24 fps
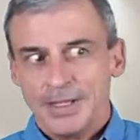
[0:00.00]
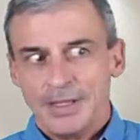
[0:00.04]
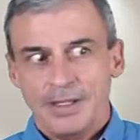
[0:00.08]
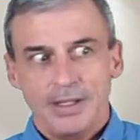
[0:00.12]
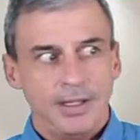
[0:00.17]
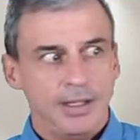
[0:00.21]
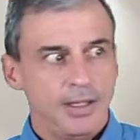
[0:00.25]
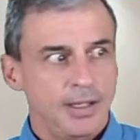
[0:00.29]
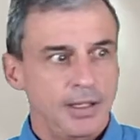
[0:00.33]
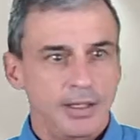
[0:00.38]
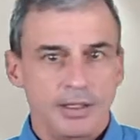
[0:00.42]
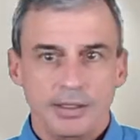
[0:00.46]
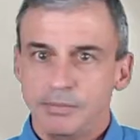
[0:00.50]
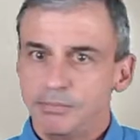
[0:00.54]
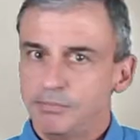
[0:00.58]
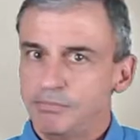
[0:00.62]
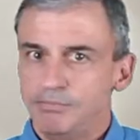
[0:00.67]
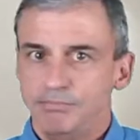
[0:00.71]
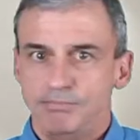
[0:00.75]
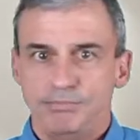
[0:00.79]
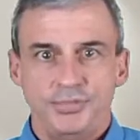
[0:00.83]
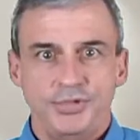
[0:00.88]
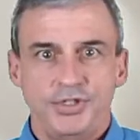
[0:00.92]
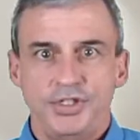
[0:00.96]
And
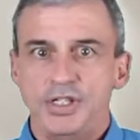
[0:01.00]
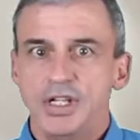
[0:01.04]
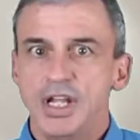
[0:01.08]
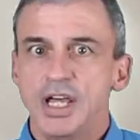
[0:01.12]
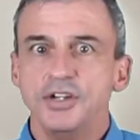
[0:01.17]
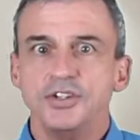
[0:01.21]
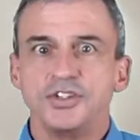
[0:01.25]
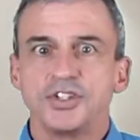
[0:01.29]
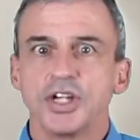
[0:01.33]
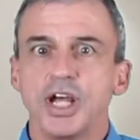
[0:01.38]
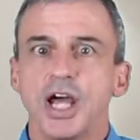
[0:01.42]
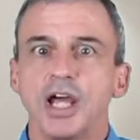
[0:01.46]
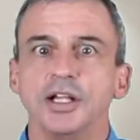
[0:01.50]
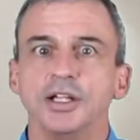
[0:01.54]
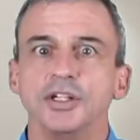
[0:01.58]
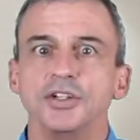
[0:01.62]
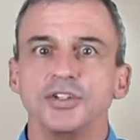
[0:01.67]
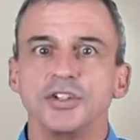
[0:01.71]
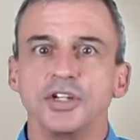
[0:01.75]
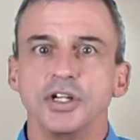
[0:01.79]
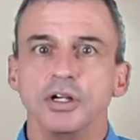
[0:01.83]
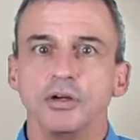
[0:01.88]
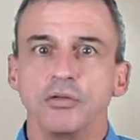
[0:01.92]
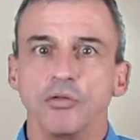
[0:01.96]
dead
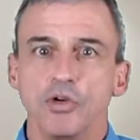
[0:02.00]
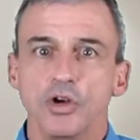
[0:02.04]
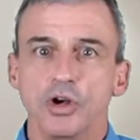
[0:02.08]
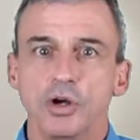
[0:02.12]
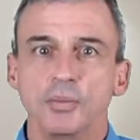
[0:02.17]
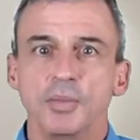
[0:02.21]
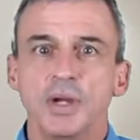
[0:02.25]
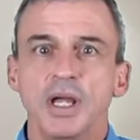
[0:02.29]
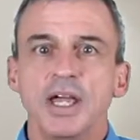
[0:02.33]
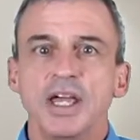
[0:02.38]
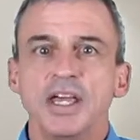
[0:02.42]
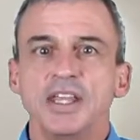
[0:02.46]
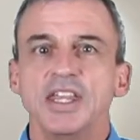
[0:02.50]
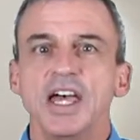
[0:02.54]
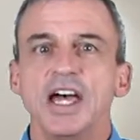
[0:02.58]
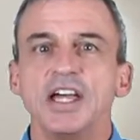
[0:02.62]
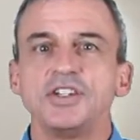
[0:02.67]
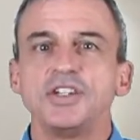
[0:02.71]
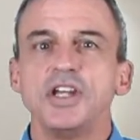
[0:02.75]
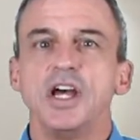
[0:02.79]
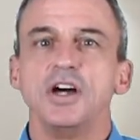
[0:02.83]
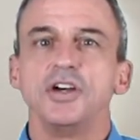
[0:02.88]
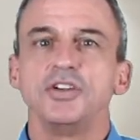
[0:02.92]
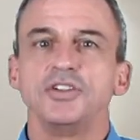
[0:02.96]
silence in the room.
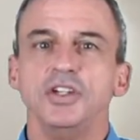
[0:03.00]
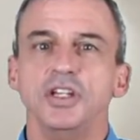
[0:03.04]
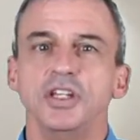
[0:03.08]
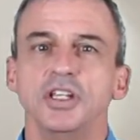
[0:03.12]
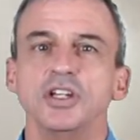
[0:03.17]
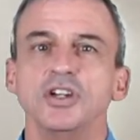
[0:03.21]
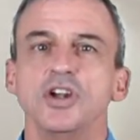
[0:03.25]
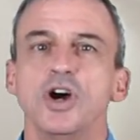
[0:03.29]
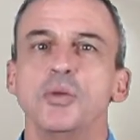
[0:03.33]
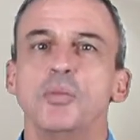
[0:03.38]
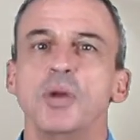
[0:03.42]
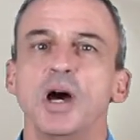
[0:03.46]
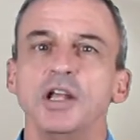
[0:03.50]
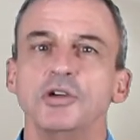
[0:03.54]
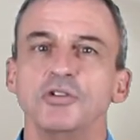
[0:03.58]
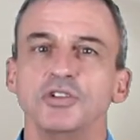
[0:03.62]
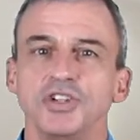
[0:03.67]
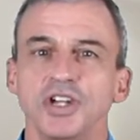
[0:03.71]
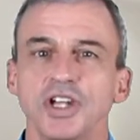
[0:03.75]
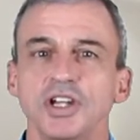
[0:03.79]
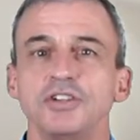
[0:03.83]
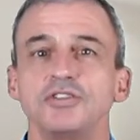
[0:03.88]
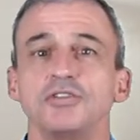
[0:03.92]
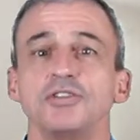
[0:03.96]
That tells you that nobody
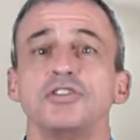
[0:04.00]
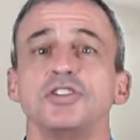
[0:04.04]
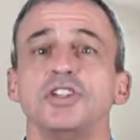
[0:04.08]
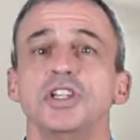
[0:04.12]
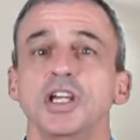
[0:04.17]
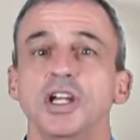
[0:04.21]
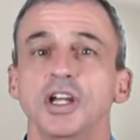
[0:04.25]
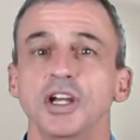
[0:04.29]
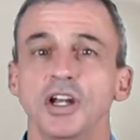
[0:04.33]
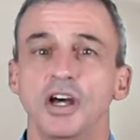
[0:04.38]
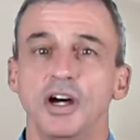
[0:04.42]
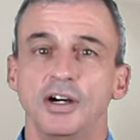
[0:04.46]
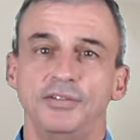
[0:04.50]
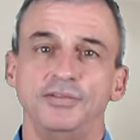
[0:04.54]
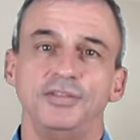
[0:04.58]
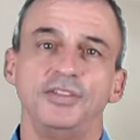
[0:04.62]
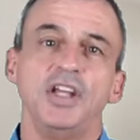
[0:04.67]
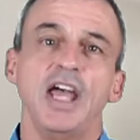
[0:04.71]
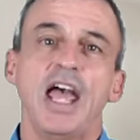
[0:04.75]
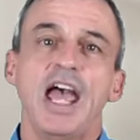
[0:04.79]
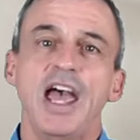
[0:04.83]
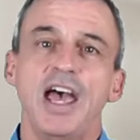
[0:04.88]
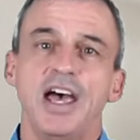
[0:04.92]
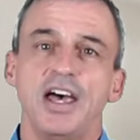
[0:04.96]
was interested enough
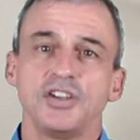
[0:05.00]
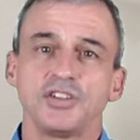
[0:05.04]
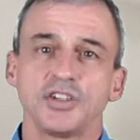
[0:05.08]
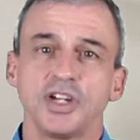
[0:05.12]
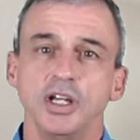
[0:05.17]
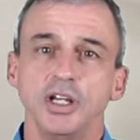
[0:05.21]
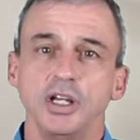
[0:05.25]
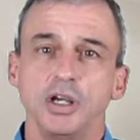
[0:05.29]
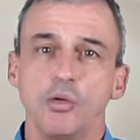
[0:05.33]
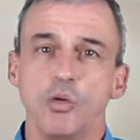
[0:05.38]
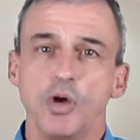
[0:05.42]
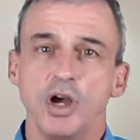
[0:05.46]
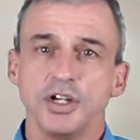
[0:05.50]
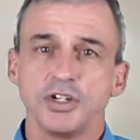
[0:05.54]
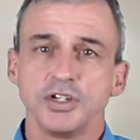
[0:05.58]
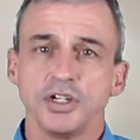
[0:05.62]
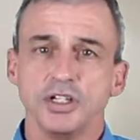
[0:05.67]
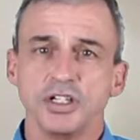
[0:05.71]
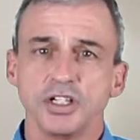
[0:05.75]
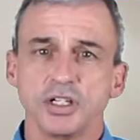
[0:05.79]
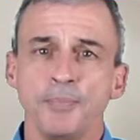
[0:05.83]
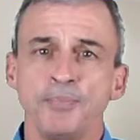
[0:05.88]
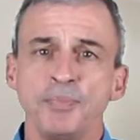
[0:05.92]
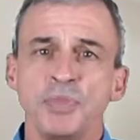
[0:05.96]
to ask any
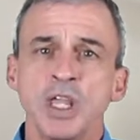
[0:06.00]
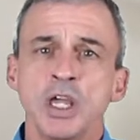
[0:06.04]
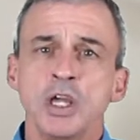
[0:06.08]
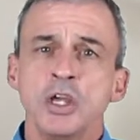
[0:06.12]
questions.